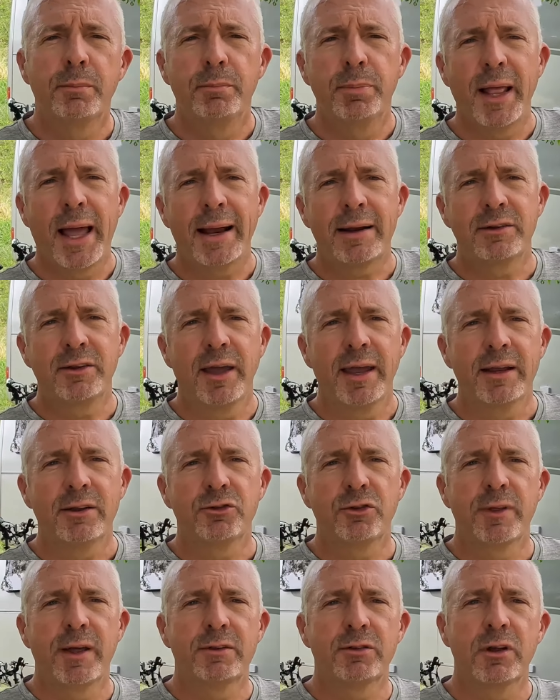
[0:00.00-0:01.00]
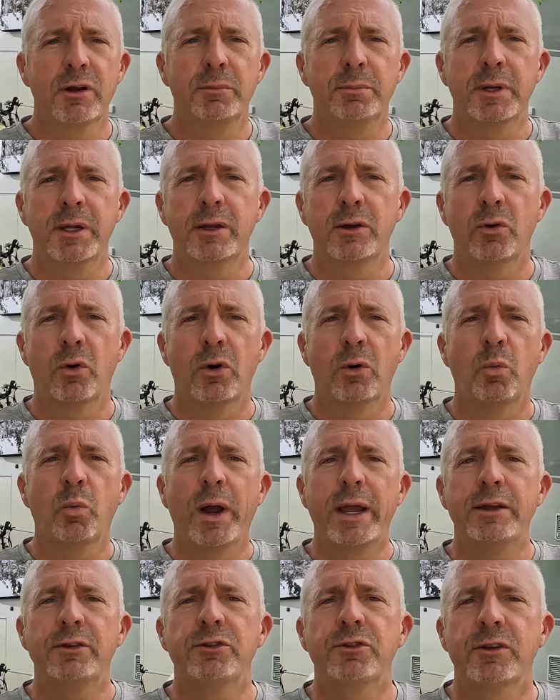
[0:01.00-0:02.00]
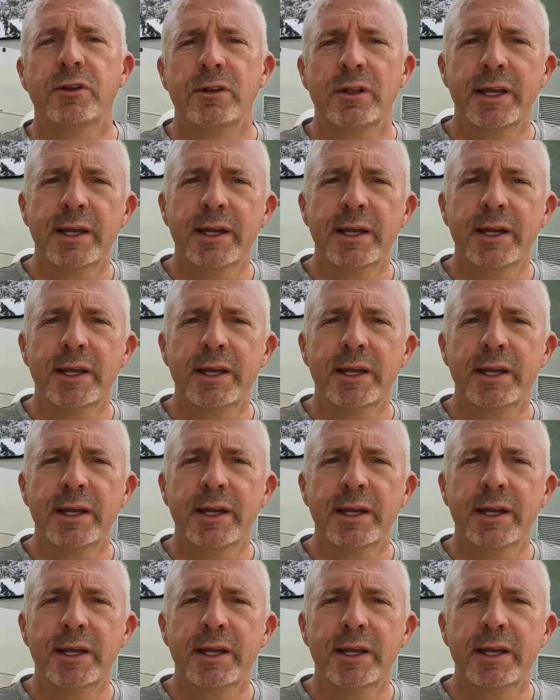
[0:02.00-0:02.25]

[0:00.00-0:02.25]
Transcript: black tank. So that's going to be your waste